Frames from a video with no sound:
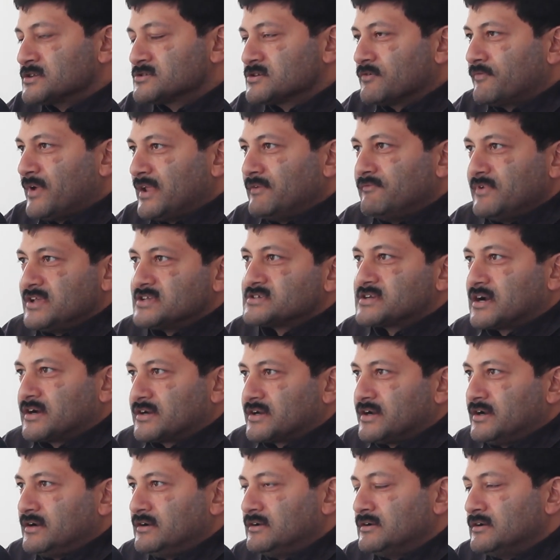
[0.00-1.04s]
So when we
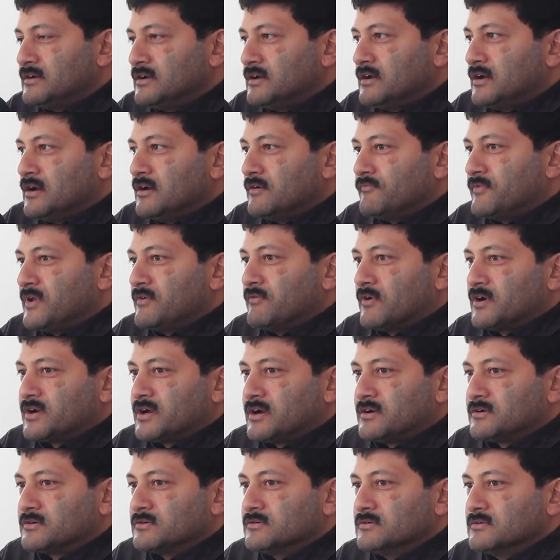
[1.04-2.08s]
started, we
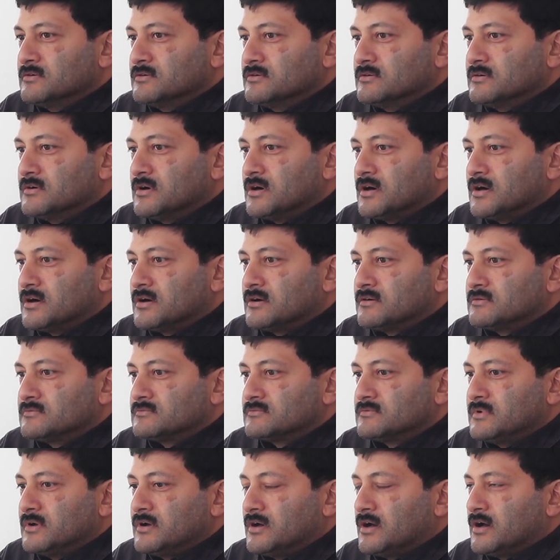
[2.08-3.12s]
wanted to...
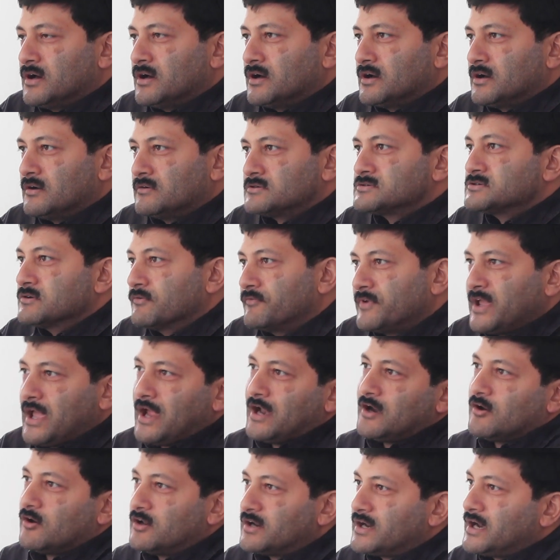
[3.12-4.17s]
so we
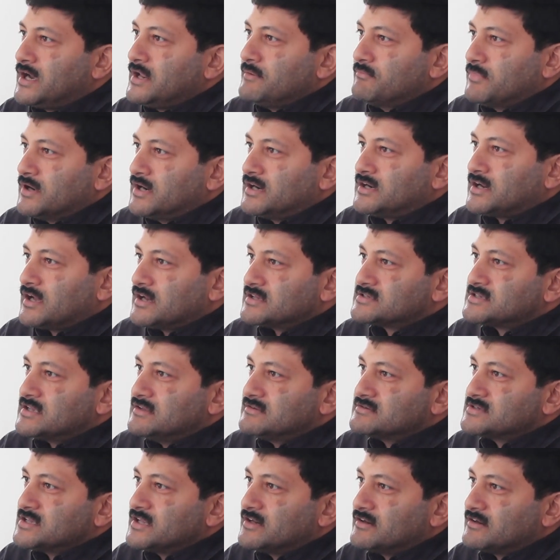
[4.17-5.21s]
had already burnt
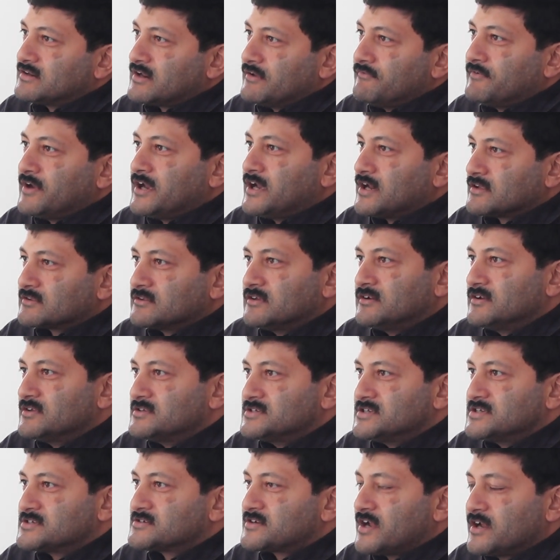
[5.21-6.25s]
ourselves in Reverie
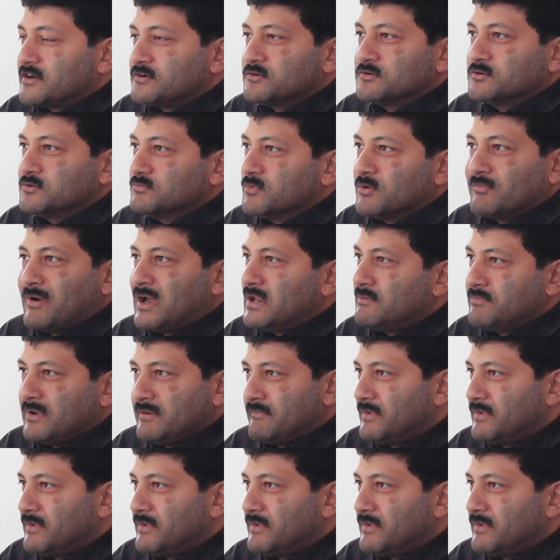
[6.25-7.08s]
Technologies trying to do mobile